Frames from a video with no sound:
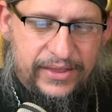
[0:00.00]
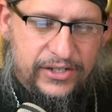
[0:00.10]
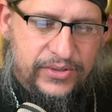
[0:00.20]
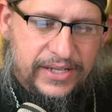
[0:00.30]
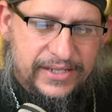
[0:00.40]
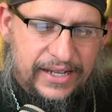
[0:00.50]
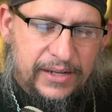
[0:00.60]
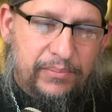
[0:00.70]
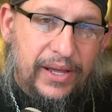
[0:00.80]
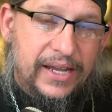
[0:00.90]
The
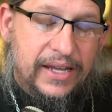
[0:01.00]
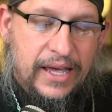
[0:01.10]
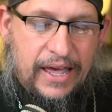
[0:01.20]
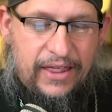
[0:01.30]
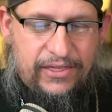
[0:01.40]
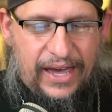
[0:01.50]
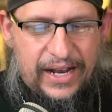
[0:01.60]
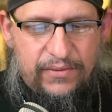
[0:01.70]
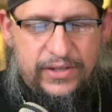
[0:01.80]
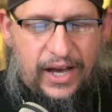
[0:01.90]
transcendent plane that
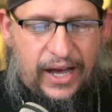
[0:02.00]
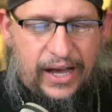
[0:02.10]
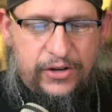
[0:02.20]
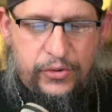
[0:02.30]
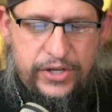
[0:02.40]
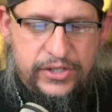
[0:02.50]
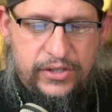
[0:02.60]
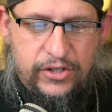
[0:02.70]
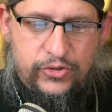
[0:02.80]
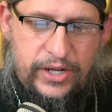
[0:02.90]
of God, who is
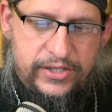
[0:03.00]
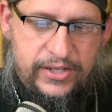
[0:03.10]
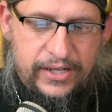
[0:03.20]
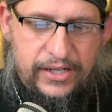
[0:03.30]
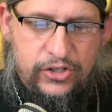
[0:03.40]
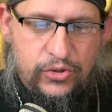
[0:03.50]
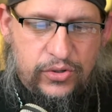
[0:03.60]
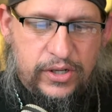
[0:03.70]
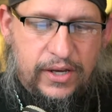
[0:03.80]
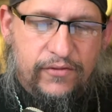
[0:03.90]
the transcendent
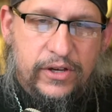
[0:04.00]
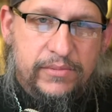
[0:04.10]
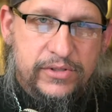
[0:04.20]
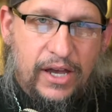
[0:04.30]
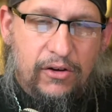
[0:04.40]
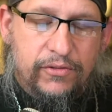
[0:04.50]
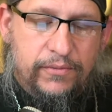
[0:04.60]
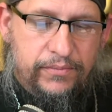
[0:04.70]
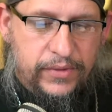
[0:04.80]
unity of himself.